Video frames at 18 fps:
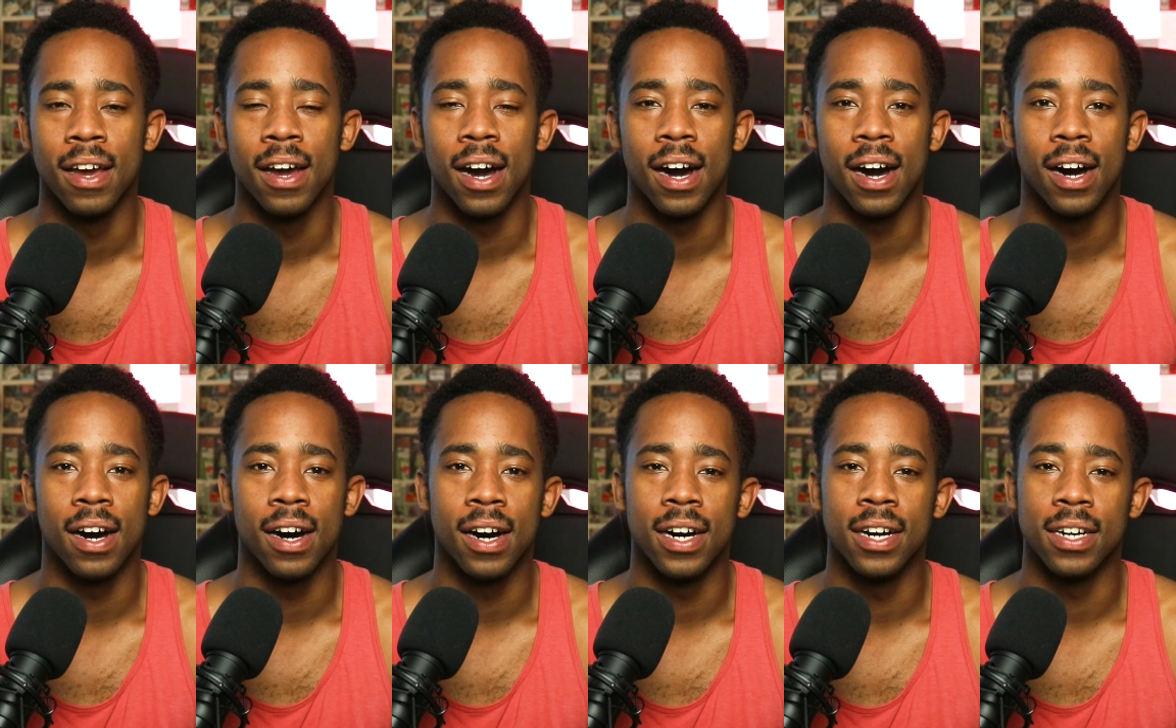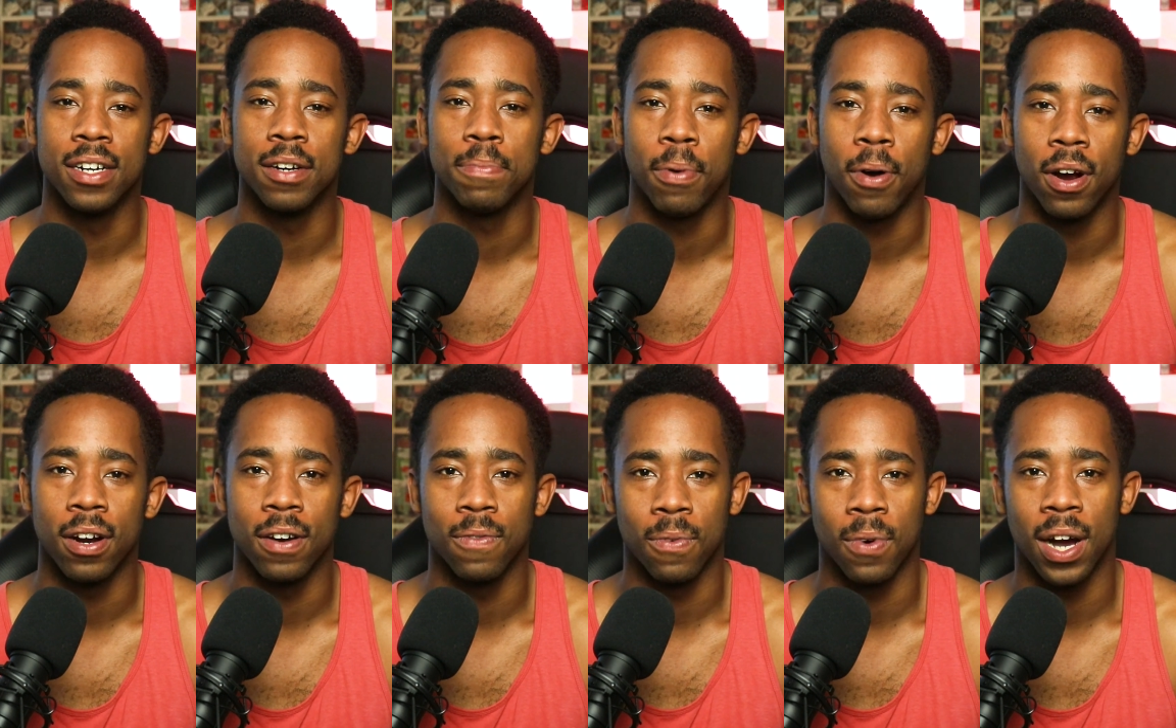a good part
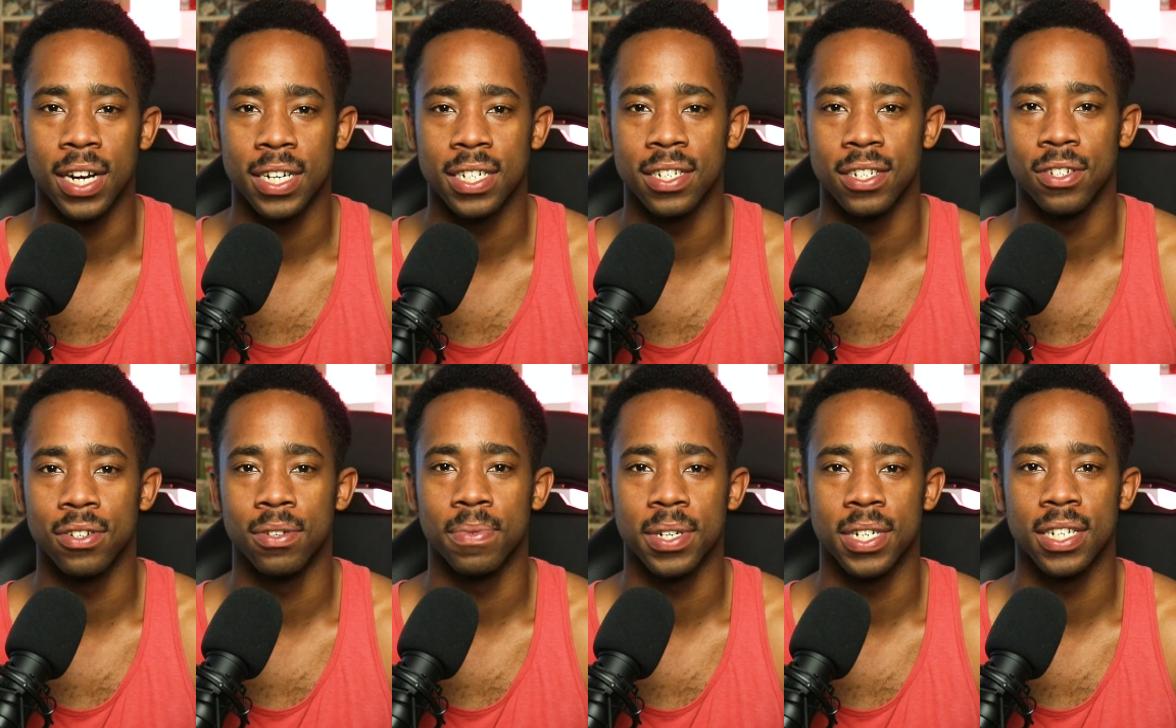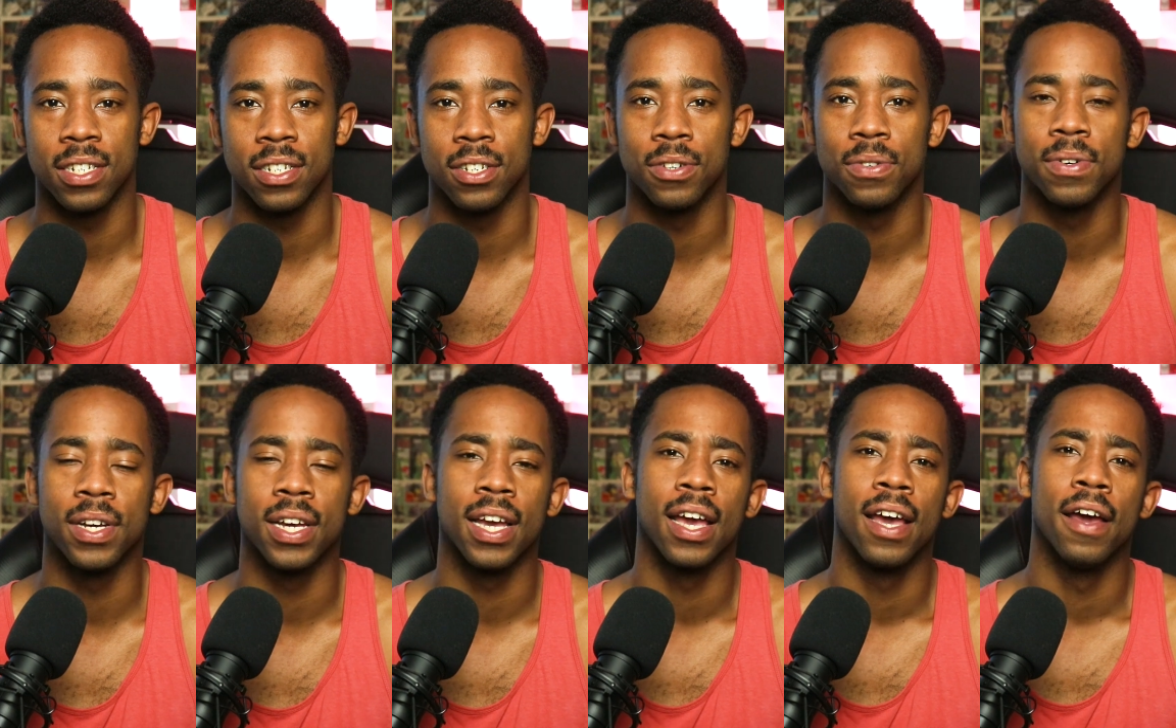of why she's doing what she's
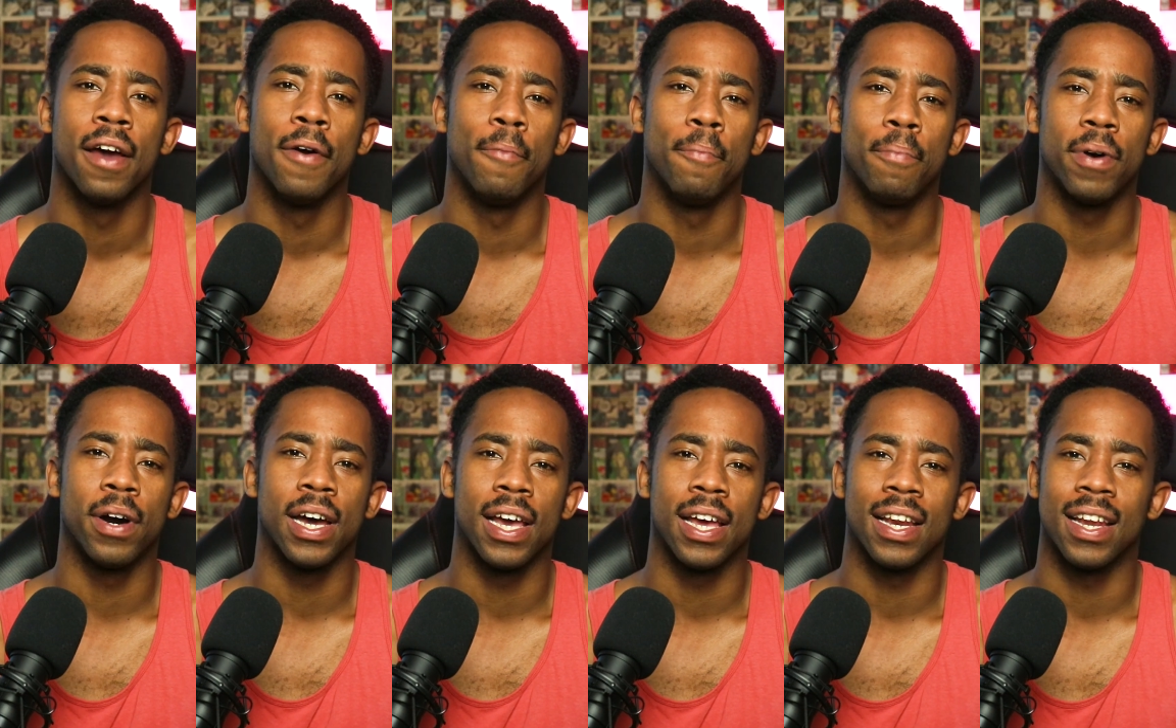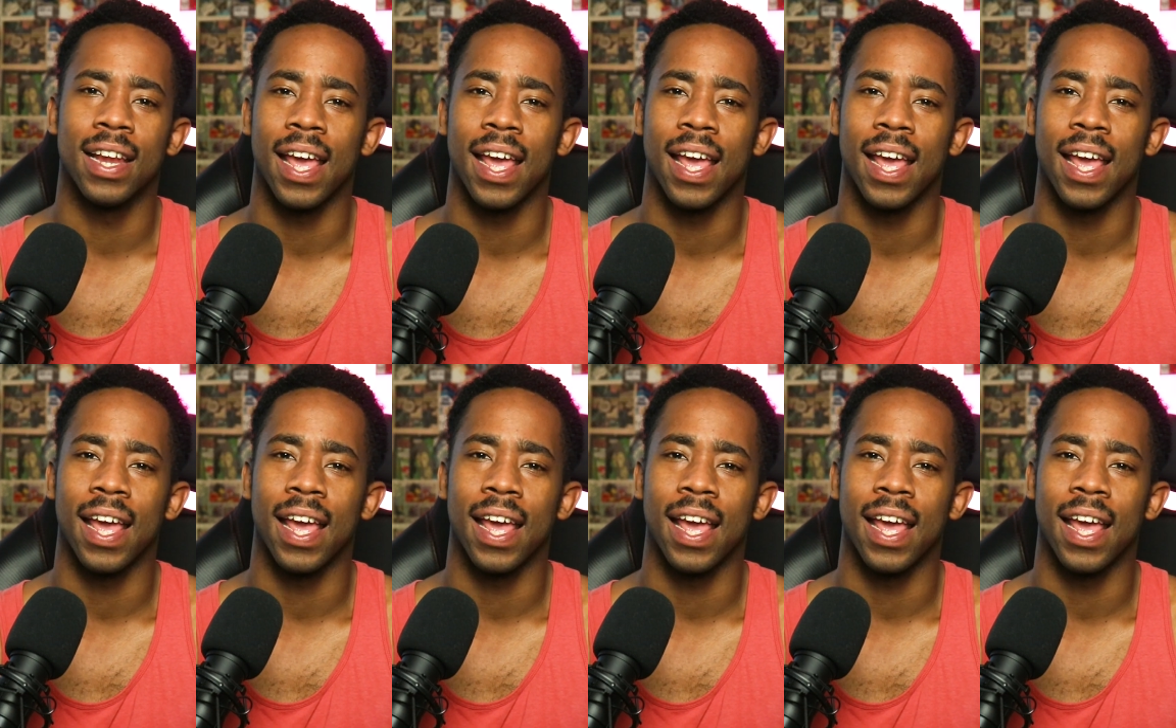doing. But